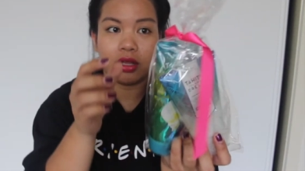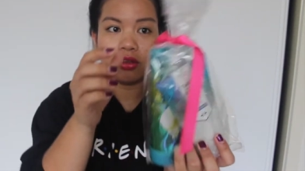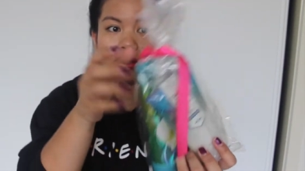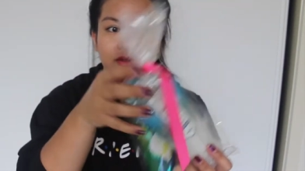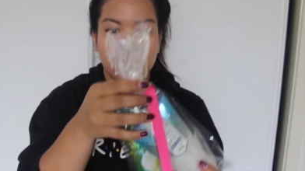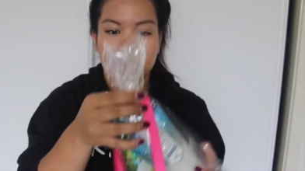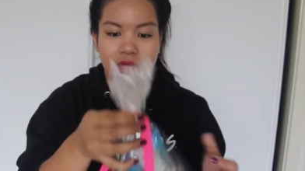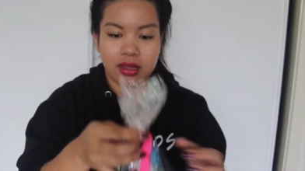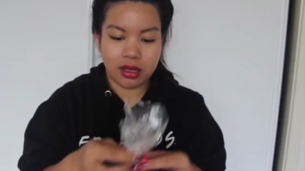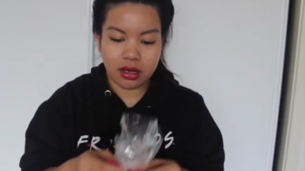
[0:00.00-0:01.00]
Can you
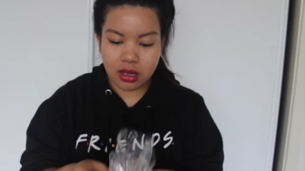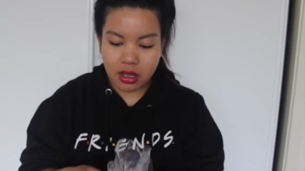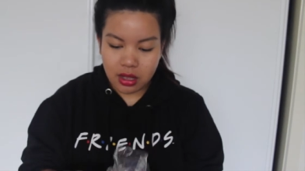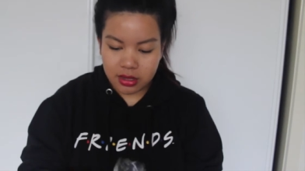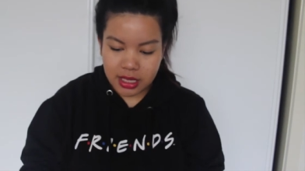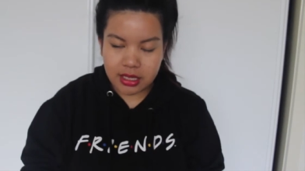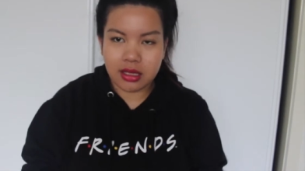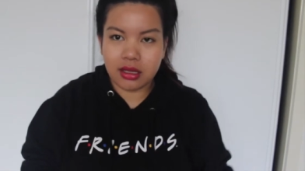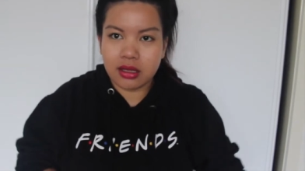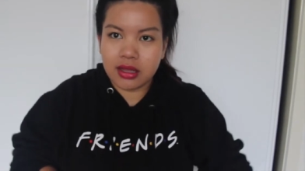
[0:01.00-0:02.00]
see that? They,
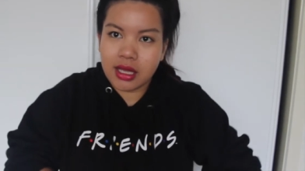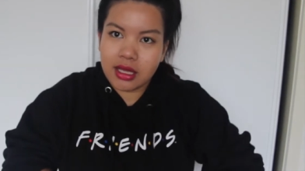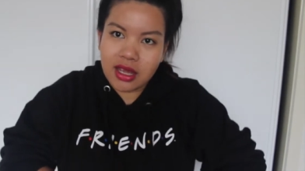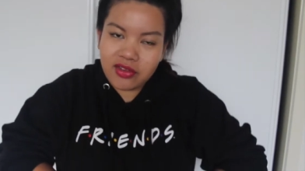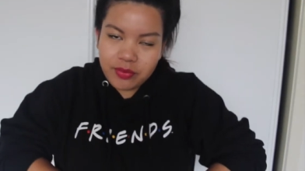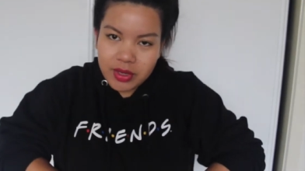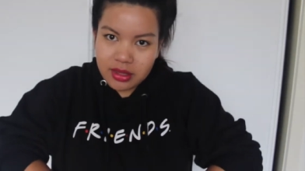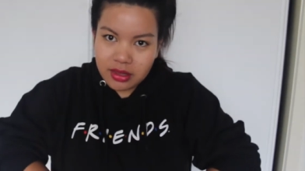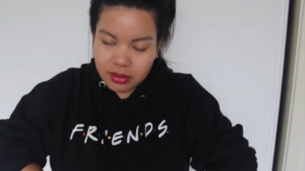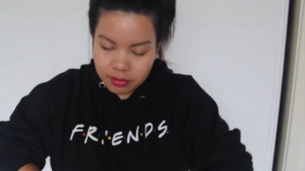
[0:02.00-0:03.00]
they gave me
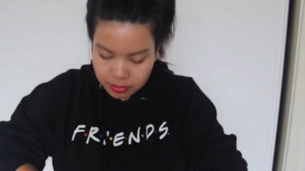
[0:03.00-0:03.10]
the,